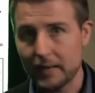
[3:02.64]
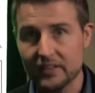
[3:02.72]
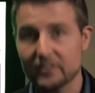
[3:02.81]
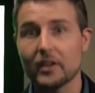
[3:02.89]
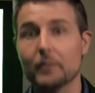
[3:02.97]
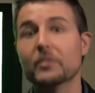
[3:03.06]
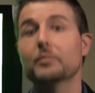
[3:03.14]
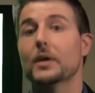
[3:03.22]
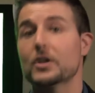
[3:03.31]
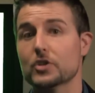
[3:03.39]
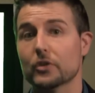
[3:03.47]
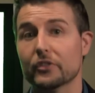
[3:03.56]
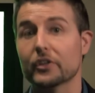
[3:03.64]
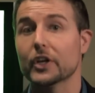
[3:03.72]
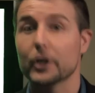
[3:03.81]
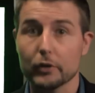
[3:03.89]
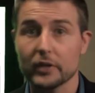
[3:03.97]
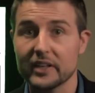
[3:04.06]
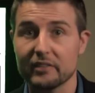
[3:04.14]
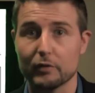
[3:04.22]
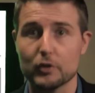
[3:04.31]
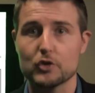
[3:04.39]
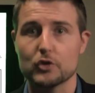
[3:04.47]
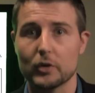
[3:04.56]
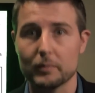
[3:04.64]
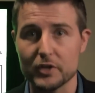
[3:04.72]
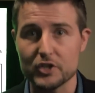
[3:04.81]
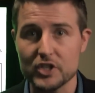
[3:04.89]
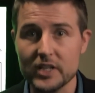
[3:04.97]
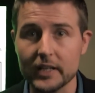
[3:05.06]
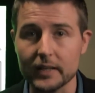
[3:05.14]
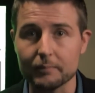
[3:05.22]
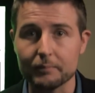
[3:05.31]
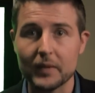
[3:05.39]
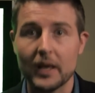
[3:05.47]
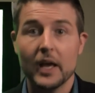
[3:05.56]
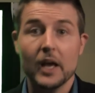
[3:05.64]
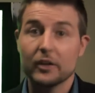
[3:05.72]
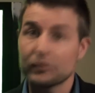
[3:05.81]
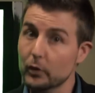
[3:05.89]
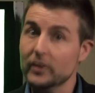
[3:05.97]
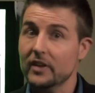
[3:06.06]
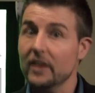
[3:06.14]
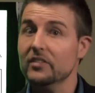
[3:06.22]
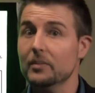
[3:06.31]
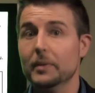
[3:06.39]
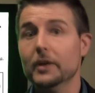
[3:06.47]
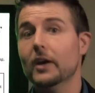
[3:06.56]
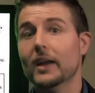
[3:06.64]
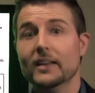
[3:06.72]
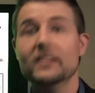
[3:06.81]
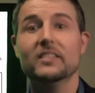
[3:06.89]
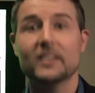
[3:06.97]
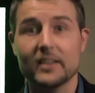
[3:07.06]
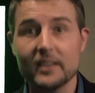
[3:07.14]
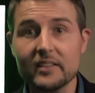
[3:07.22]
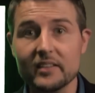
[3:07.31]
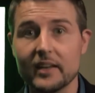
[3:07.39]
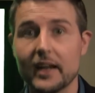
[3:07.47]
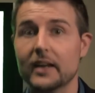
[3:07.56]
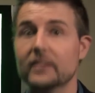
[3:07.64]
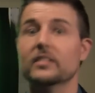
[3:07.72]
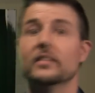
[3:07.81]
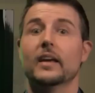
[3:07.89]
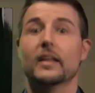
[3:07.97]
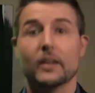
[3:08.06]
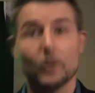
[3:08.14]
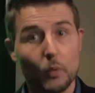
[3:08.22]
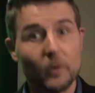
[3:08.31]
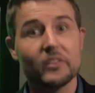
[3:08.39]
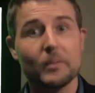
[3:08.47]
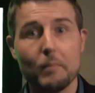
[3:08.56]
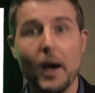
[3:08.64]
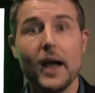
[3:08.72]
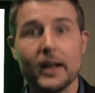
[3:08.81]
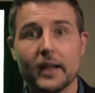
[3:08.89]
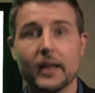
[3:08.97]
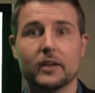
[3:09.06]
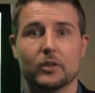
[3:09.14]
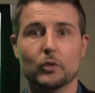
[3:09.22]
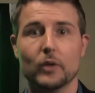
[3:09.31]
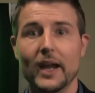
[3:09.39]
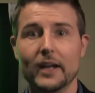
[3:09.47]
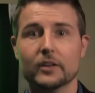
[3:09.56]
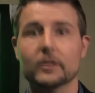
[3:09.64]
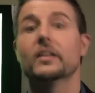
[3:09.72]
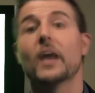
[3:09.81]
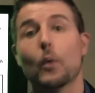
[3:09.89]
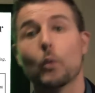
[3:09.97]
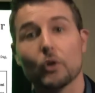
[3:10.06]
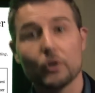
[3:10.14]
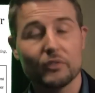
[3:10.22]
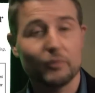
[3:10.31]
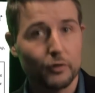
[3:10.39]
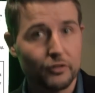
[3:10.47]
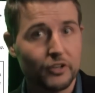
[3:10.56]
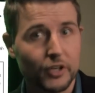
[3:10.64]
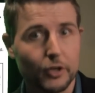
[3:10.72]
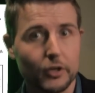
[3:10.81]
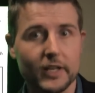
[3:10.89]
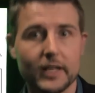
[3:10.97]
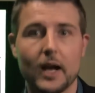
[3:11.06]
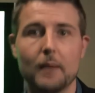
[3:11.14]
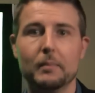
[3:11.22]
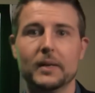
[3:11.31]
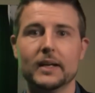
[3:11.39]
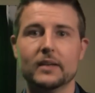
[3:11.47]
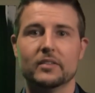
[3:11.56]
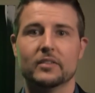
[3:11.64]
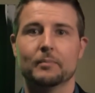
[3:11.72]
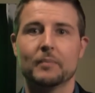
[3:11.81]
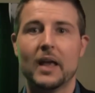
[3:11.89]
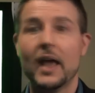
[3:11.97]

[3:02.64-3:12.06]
made some special security virtual machine. So it does appear, at least in this case, that there was a botnet creator that worked for security companies.